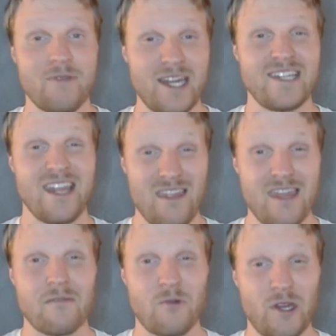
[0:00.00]
but I did
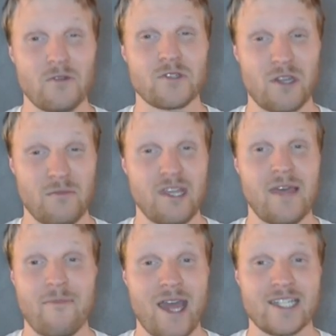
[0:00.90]
think Merino was going to
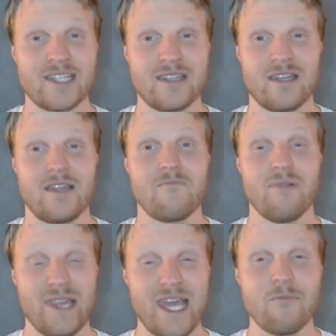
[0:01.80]
get matched and
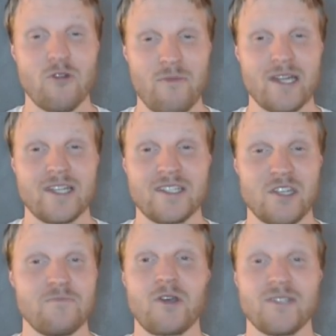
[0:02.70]
play both matches
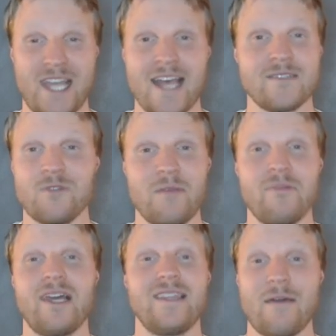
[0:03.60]
just because he hasn't really
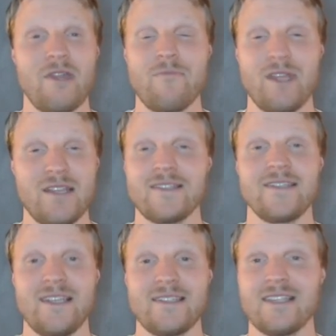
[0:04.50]
played that many minutes this
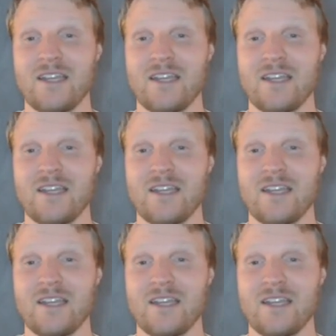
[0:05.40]
season.